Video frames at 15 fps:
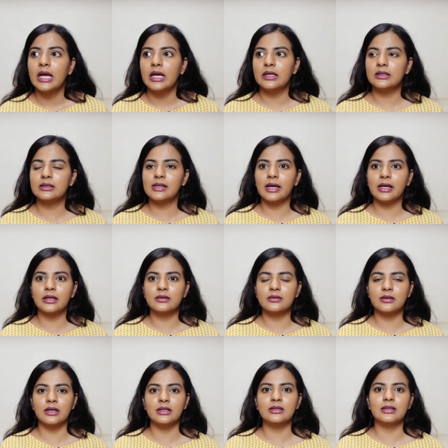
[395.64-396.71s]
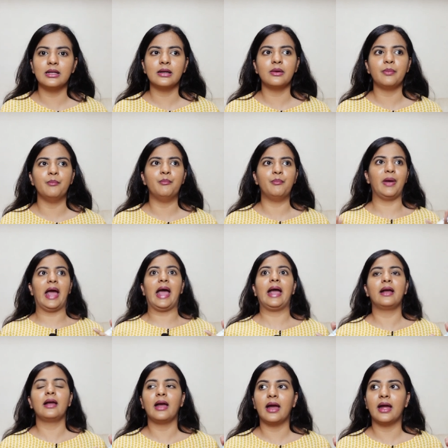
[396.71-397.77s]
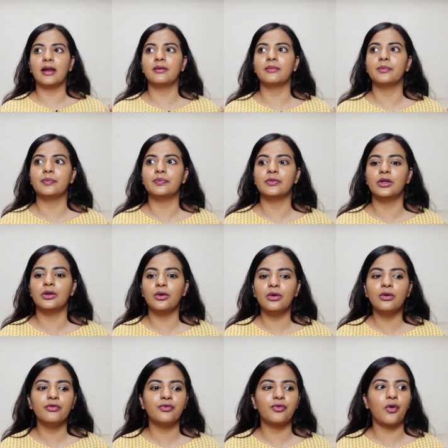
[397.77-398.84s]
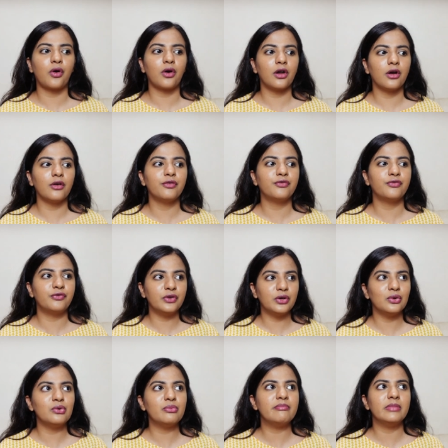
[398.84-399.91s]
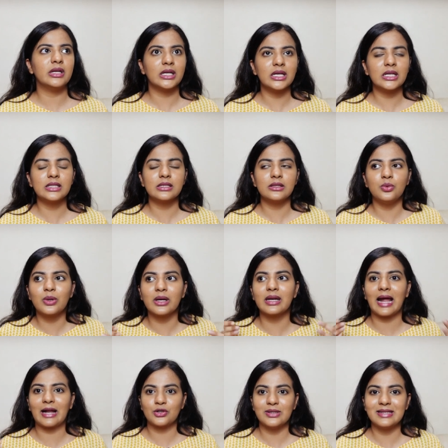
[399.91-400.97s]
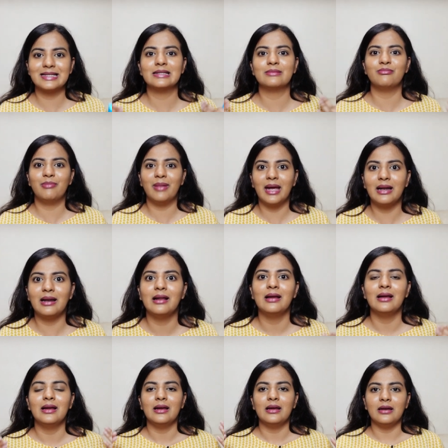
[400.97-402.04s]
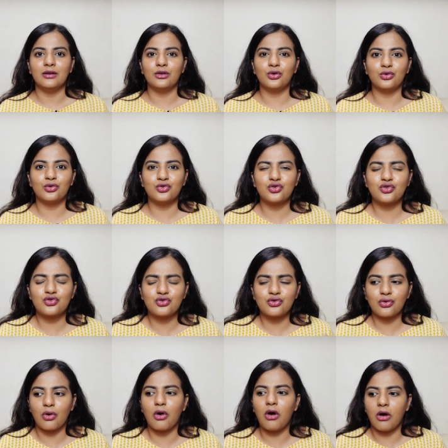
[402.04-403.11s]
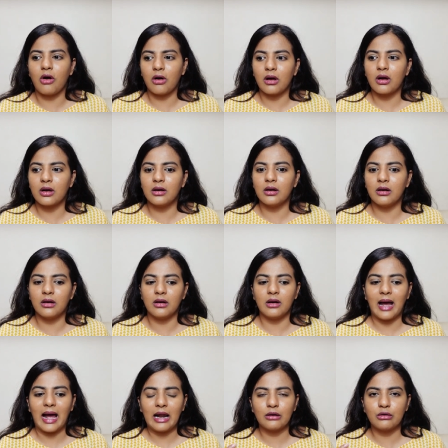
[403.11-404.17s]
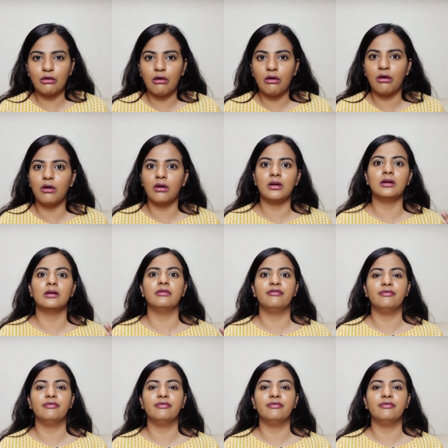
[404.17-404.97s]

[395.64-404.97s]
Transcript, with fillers: It is like it, it's like a bang, and you know, for a few minutes you can actually smell, you know, the strong uh, alcohol